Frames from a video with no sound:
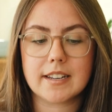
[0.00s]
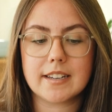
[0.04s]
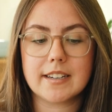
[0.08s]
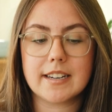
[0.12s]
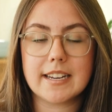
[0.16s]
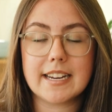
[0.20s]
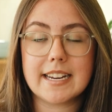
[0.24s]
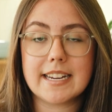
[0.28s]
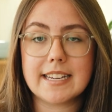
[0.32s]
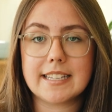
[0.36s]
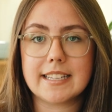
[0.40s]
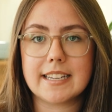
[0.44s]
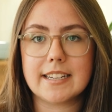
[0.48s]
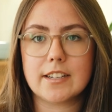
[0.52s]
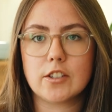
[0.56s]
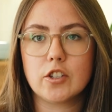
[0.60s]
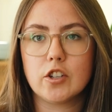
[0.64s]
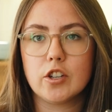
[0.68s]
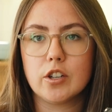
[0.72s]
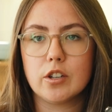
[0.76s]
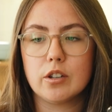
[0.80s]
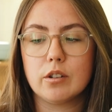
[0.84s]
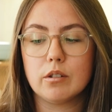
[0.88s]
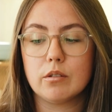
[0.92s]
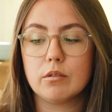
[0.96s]
and easy
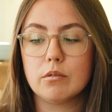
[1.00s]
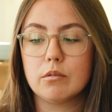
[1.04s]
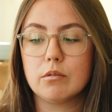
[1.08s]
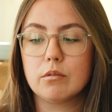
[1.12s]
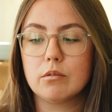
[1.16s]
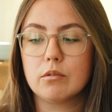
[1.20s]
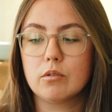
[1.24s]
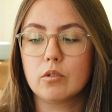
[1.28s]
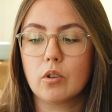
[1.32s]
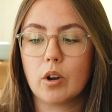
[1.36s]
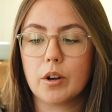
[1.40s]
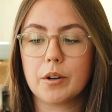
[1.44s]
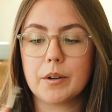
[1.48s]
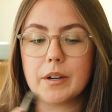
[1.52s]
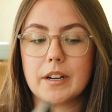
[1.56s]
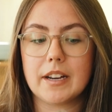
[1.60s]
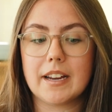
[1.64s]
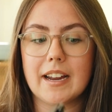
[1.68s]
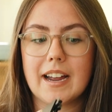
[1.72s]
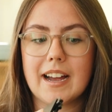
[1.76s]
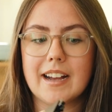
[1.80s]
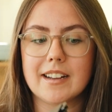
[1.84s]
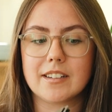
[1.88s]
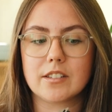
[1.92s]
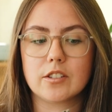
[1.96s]
to not
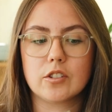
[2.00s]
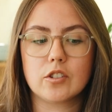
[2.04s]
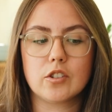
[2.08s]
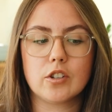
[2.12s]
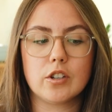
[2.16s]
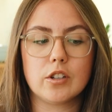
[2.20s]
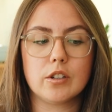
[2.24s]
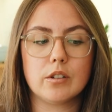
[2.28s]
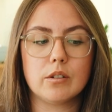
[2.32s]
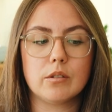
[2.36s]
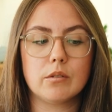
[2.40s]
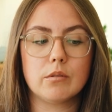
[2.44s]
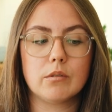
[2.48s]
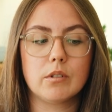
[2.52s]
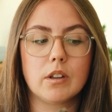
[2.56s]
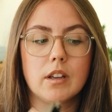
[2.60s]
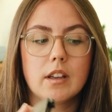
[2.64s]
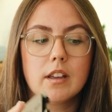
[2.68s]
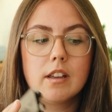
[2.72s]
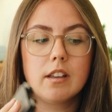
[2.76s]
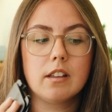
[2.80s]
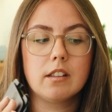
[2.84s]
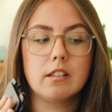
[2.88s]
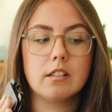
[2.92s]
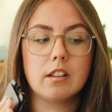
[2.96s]
only add to
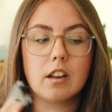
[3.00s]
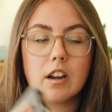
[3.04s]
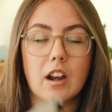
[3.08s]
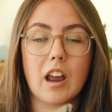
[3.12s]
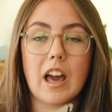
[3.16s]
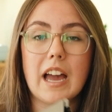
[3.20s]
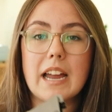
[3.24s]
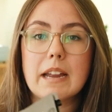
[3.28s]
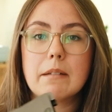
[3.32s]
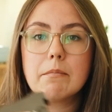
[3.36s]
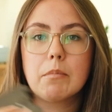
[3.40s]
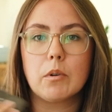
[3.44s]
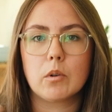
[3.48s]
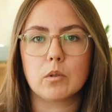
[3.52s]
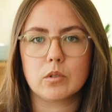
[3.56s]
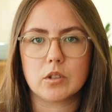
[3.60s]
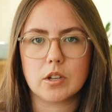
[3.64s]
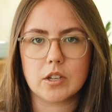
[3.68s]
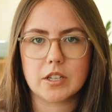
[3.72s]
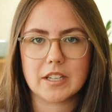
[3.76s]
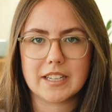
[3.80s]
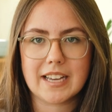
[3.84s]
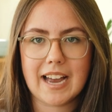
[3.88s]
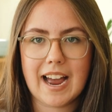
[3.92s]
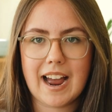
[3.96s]
the light but also
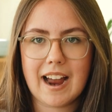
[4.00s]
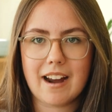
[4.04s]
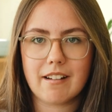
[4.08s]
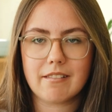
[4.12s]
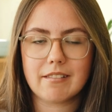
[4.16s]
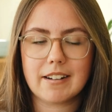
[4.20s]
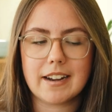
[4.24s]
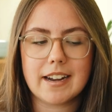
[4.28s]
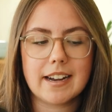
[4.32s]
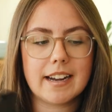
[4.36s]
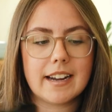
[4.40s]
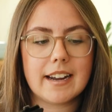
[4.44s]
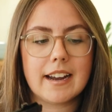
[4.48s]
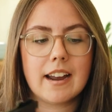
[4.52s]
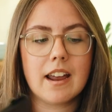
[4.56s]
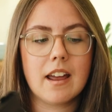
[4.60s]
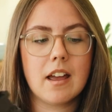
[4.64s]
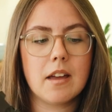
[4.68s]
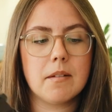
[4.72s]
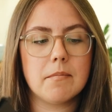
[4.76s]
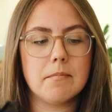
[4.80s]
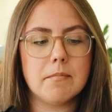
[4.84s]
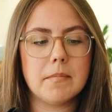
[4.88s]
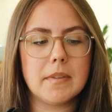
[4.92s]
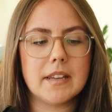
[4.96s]
to carry
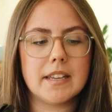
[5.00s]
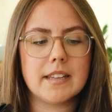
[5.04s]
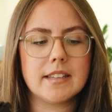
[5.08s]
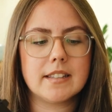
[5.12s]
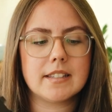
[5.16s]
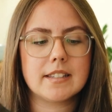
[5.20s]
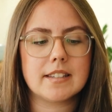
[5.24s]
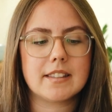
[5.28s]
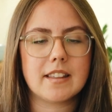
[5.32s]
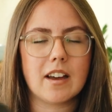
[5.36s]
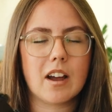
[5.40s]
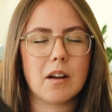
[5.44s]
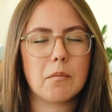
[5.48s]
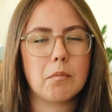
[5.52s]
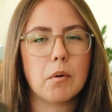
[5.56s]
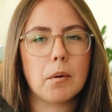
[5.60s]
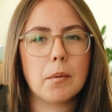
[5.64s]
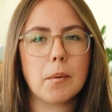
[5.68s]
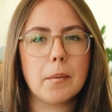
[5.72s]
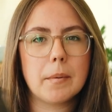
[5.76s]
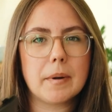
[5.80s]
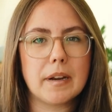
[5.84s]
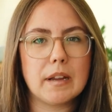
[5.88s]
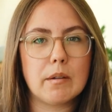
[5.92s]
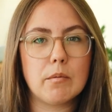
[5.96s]
means that I
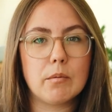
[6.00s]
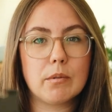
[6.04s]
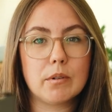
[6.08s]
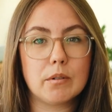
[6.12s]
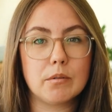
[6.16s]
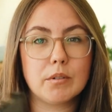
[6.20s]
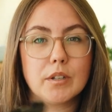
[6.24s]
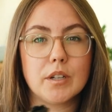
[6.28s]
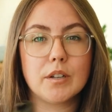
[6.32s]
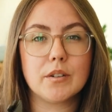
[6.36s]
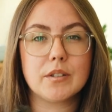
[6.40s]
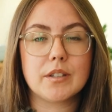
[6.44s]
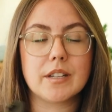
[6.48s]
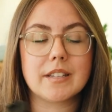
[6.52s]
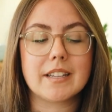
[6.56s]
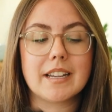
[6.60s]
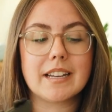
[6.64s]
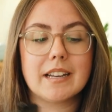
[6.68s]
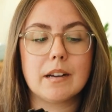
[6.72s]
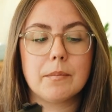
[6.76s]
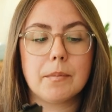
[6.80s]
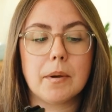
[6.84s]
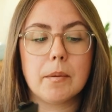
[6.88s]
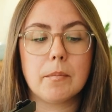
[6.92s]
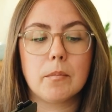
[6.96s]
probably will use this a
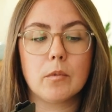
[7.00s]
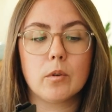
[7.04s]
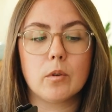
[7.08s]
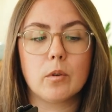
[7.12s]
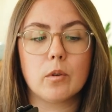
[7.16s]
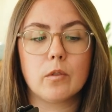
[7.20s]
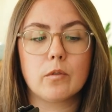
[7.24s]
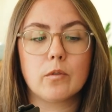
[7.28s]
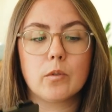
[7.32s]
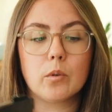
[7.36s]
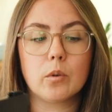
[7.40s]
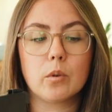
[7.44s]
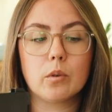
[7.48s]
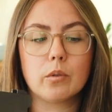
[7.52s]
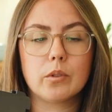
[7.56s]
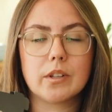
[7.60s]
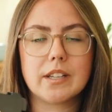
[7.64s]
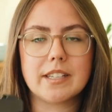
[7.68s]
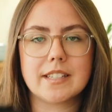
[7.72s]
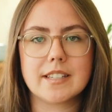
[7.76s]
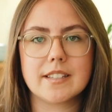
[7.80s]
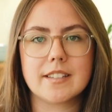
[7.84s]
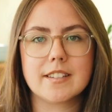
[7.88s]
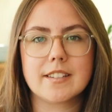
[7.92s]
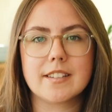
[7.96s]
little bit more for
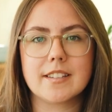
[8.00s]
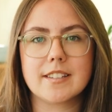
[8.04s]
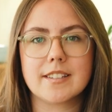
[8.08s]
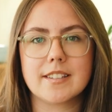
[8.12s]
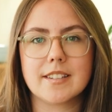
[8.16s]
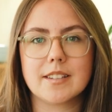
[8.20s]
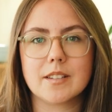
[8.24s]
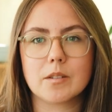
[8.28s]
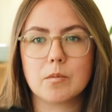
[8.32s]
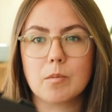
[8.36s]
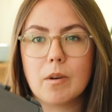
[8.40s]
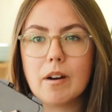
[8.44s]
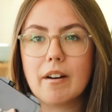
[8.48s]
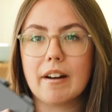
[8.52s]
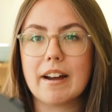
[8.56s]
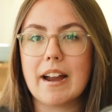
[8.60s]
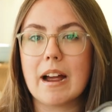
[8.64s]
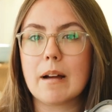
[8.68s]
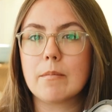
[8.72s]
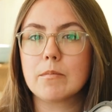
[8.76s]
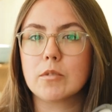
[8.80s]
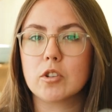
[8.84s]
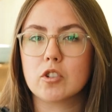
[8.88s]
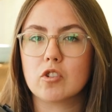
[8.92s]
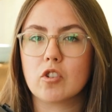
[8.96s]
these instances where
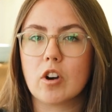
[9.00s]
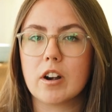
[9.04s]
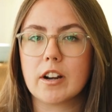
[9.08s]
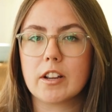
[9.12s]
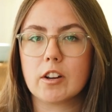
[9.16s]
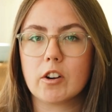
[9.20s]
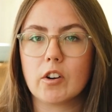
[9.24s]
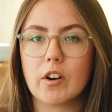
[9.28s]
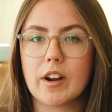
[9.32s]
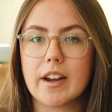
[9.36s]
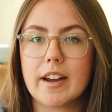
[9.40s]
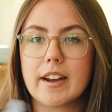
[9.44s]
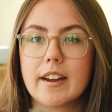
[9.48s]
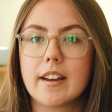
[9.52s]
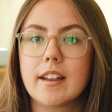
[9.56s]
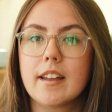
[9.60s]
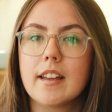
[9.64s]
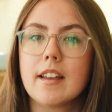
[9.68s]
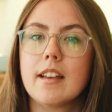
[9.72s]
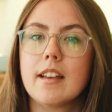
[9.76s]
I am just trying to create